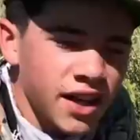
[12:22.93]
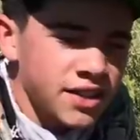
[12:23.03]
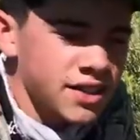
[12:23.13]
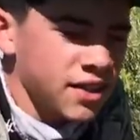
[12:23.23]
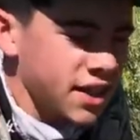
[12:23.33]

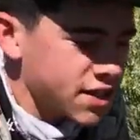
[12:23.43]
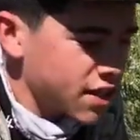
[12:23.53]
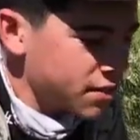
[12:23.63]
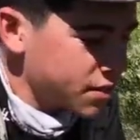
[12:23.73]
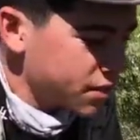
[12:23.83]
Last year I
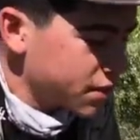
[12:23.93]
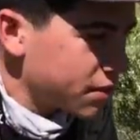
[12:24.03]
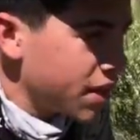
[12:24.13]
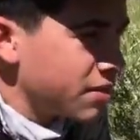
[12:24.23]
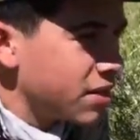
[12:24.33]
shot one with a
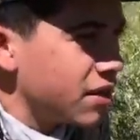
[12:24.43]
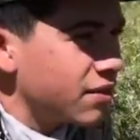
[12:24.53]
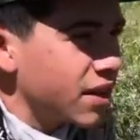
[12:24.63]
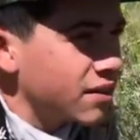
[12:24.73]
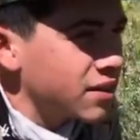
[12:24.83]
rifle at
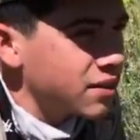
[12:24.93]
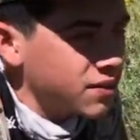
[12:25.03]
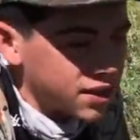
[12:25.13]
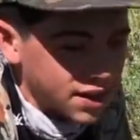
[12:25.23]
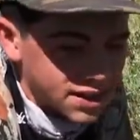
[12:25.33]

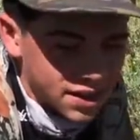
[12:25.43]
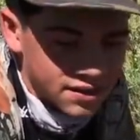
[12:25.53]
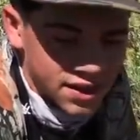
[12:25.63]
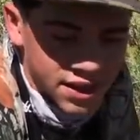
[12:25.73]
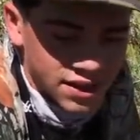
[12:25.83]

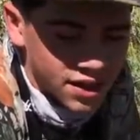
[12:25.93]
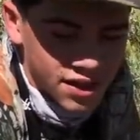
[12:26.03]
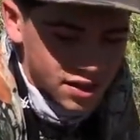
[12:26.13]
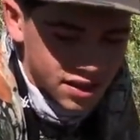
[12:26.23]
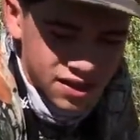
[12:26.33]
557, and I
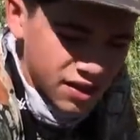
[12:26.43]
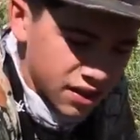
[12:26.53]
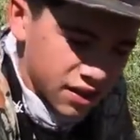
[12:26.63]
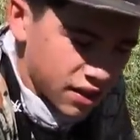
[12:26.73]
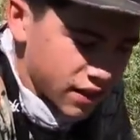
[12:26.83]
thought
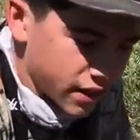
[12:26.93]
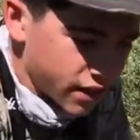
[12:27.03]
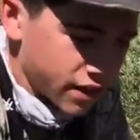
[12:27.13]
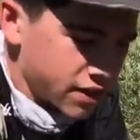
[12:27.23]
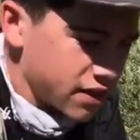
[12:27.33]

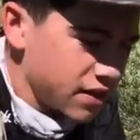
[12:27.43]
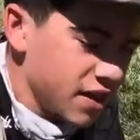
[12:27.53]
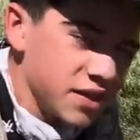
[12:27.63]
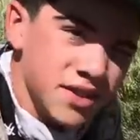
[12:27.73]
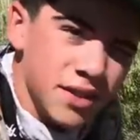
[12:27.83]
eh, I
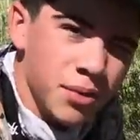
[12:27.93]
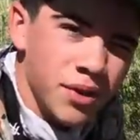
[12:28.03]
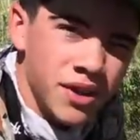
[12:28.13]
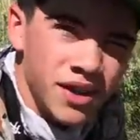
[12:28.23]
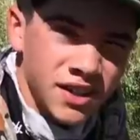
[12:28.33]
I used to
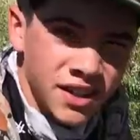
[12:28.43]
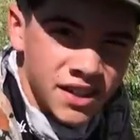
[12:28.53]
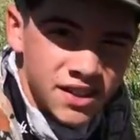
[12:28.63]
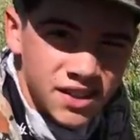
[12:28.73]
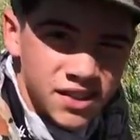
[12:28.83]
bow hunt on the
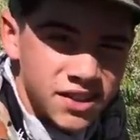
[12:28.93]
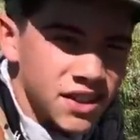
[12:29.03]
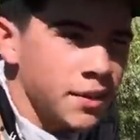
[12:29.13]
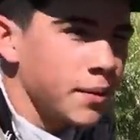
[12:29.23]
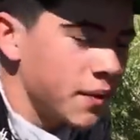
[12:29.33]
East
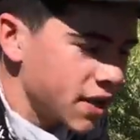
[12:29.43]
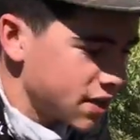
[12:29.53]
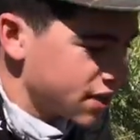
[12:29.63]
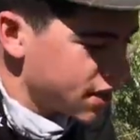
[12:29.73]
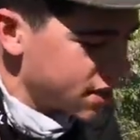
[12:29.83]
Coast and up in
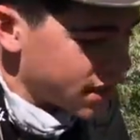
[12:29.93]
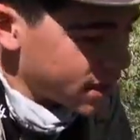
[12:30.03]
Washington